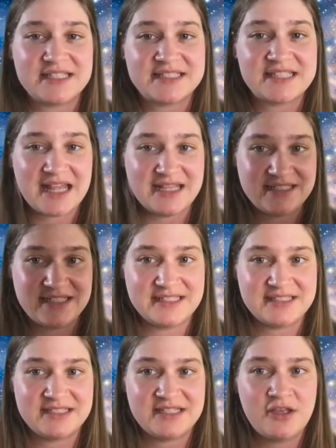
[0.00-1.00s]

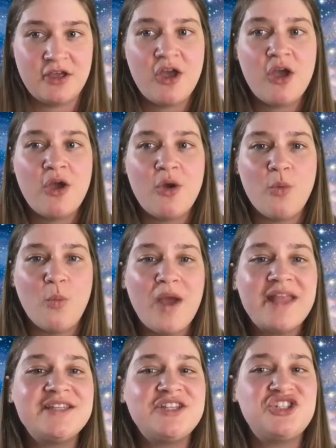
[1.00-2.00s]
scientist.
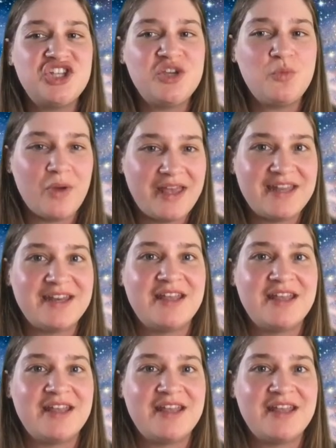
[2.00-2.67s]
When did she win